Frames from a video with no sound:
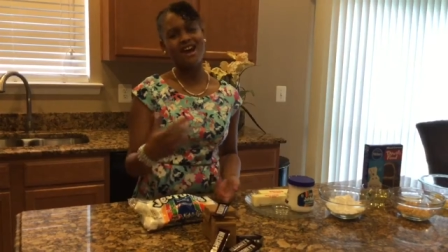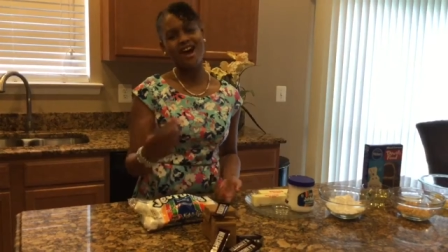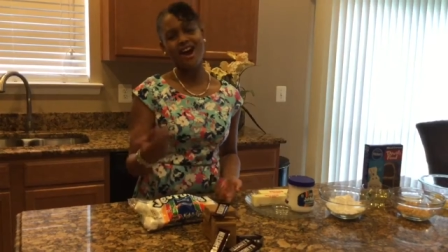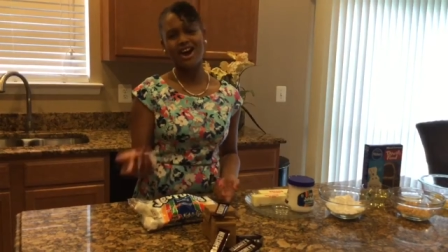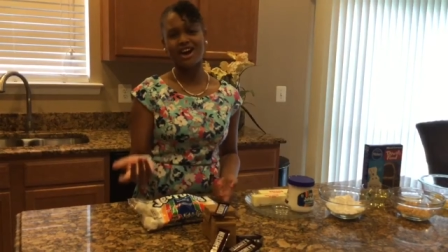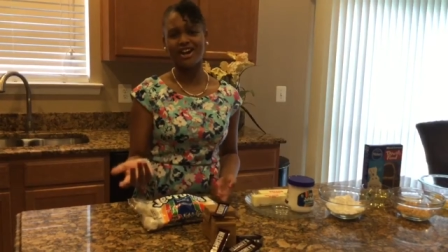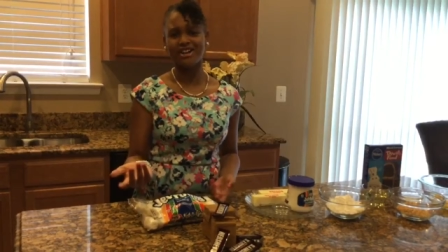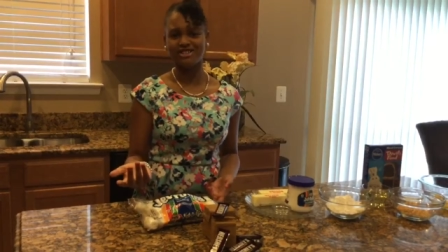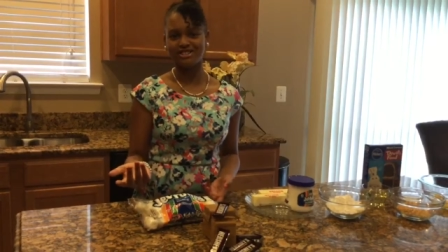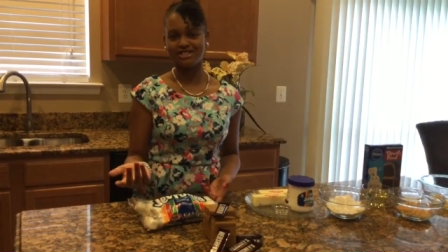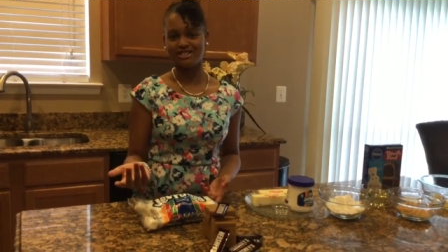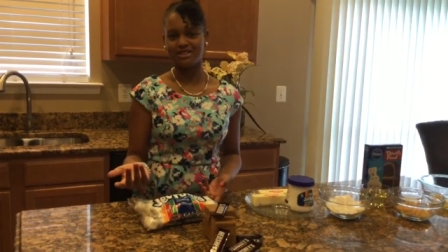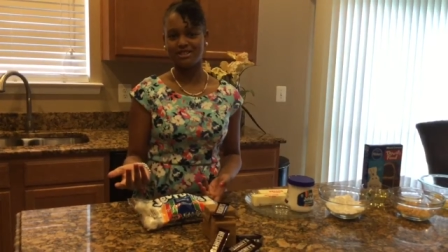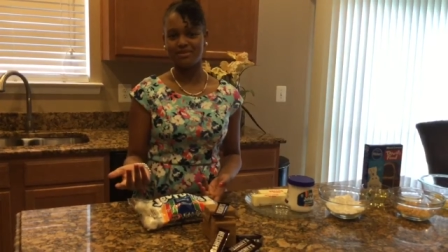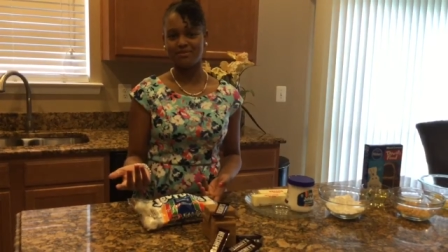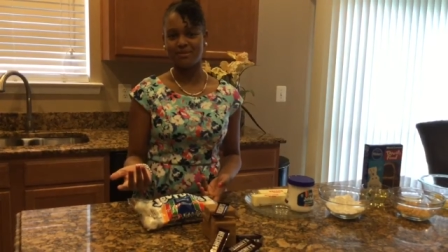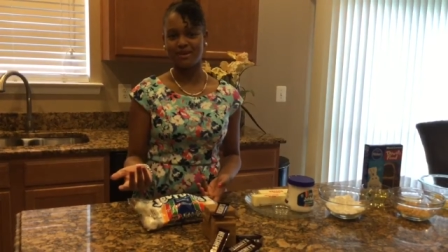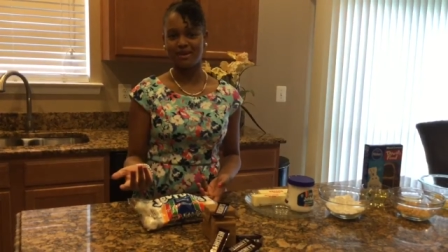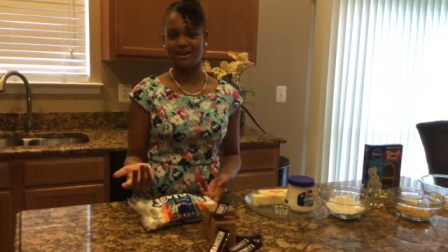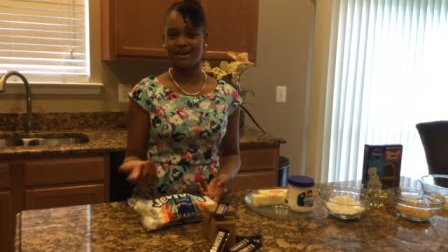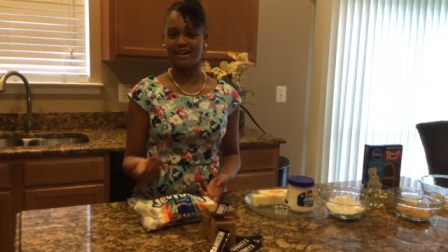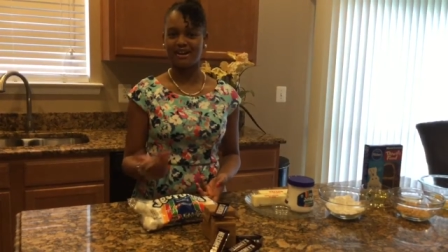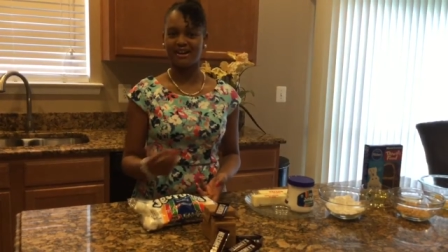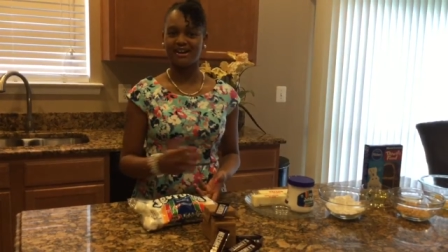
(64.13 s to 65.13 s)
a Hershey
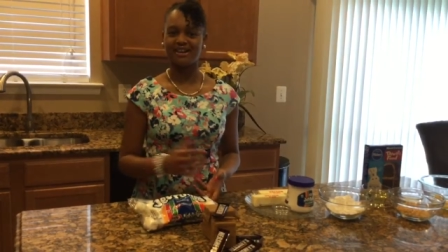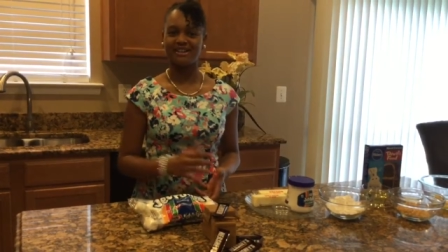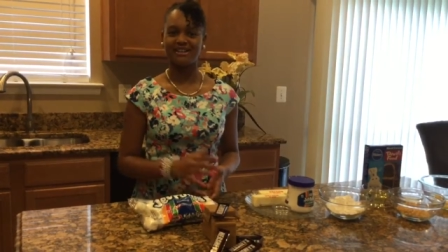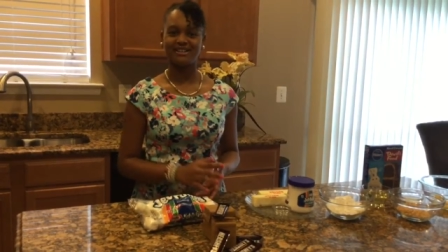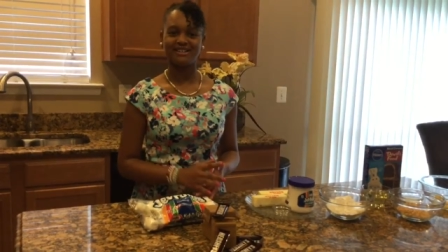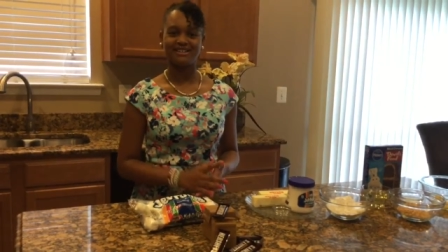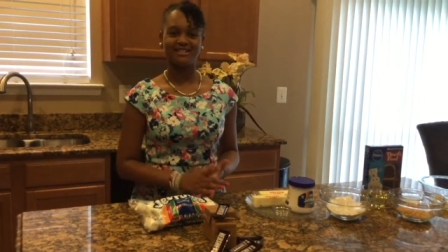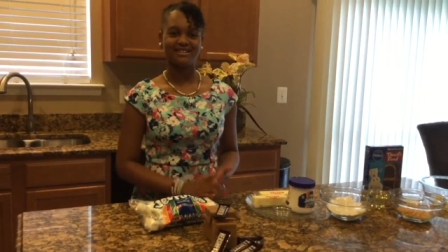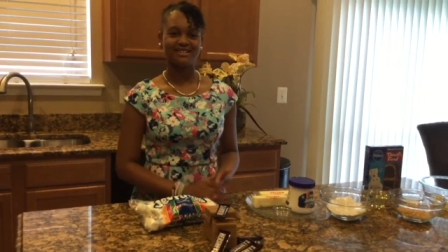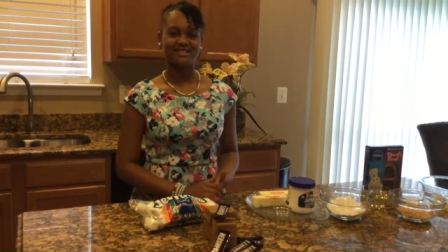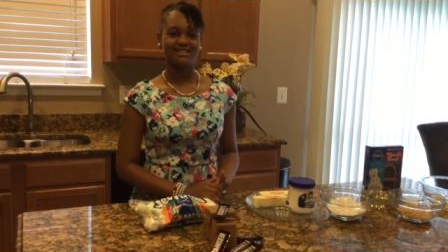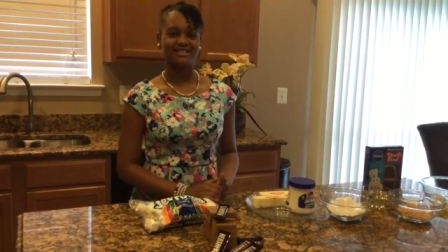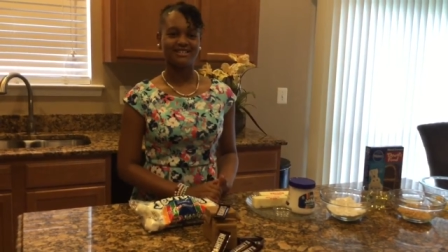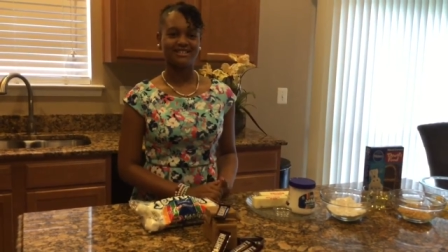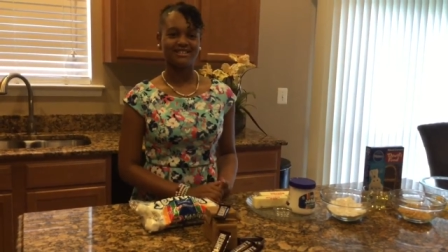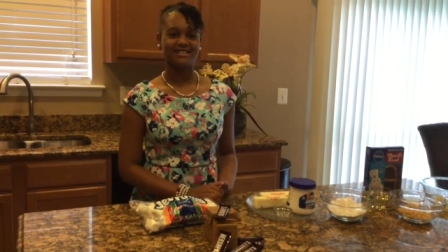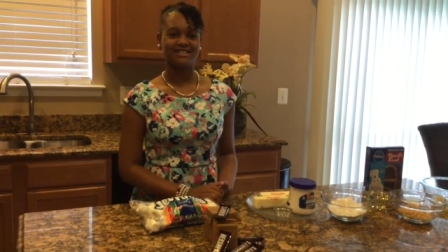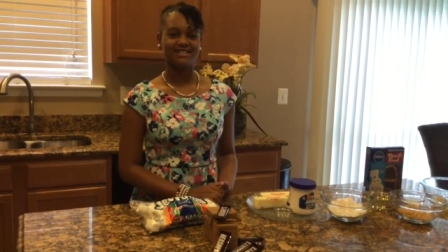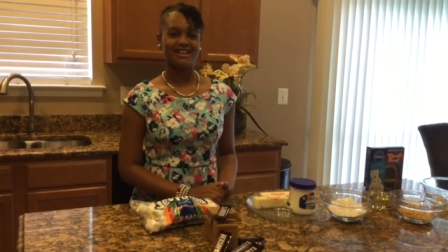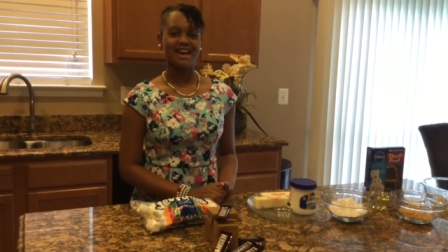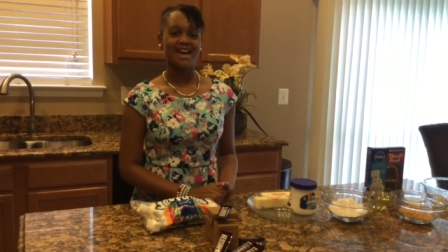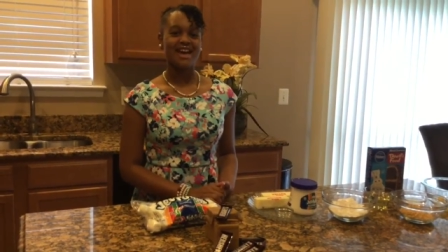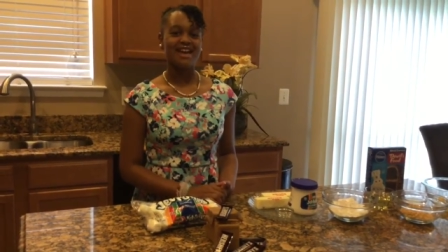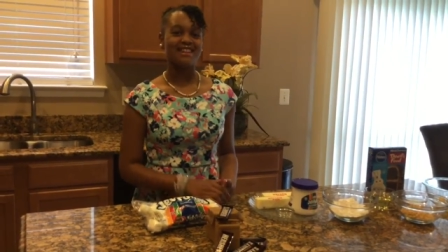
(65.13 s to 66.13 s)
bar.
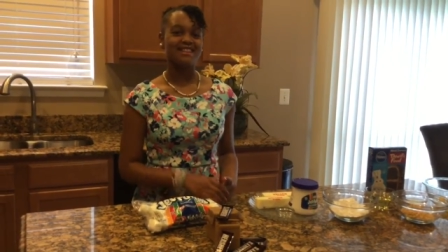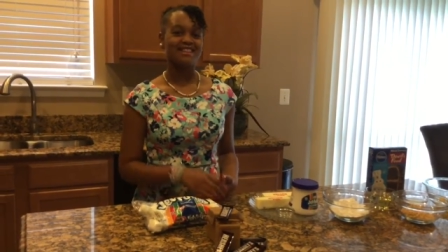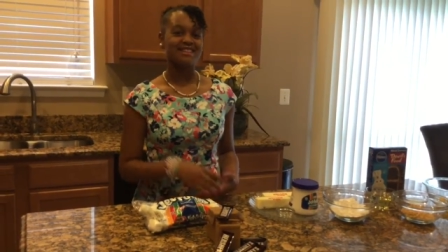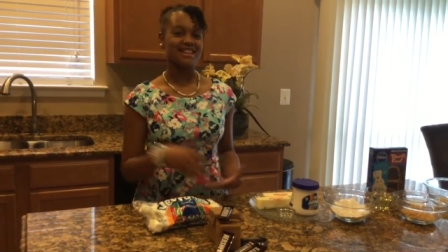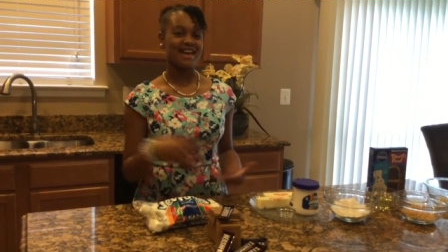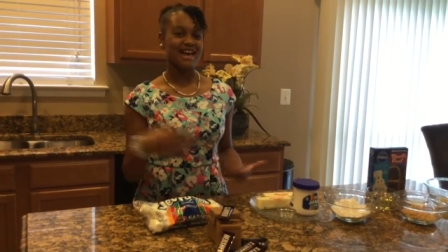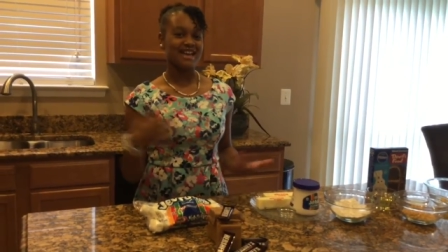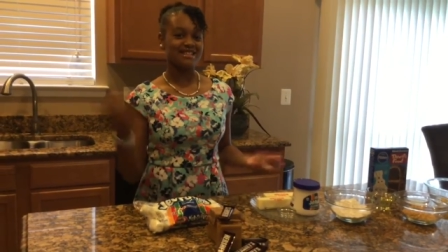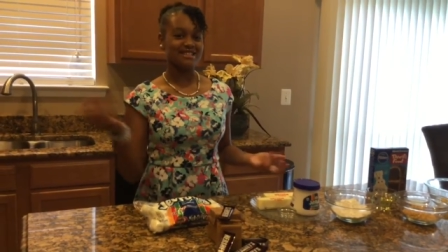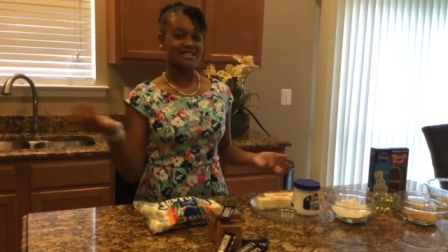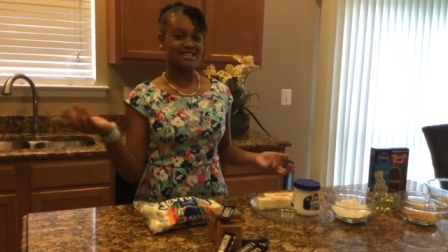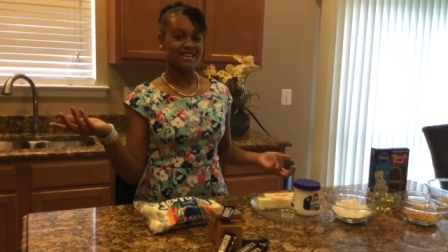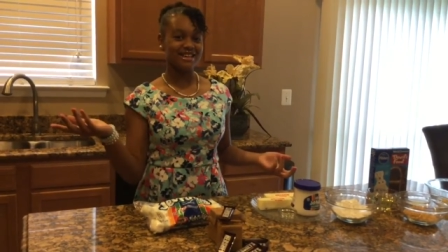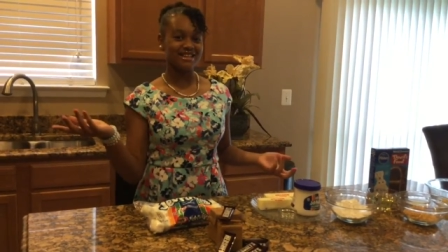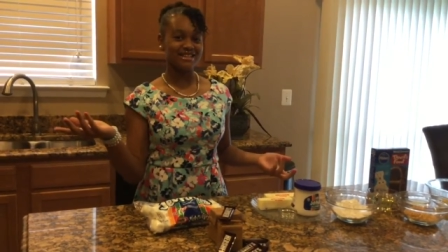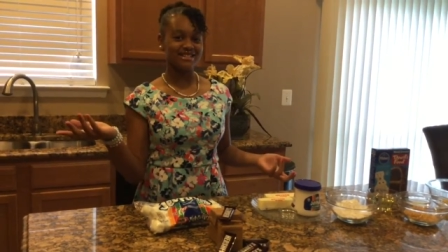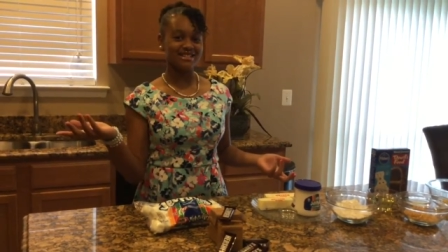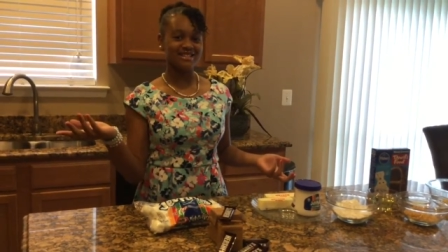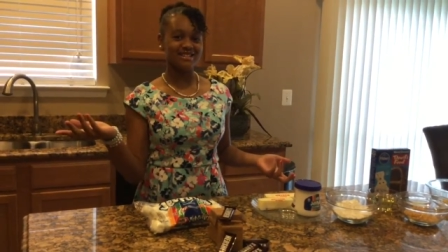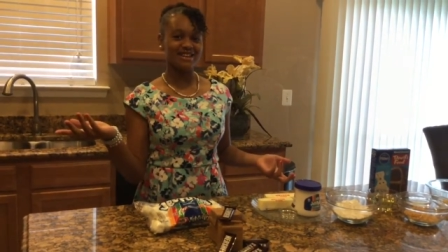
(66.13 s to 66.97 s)
Let's get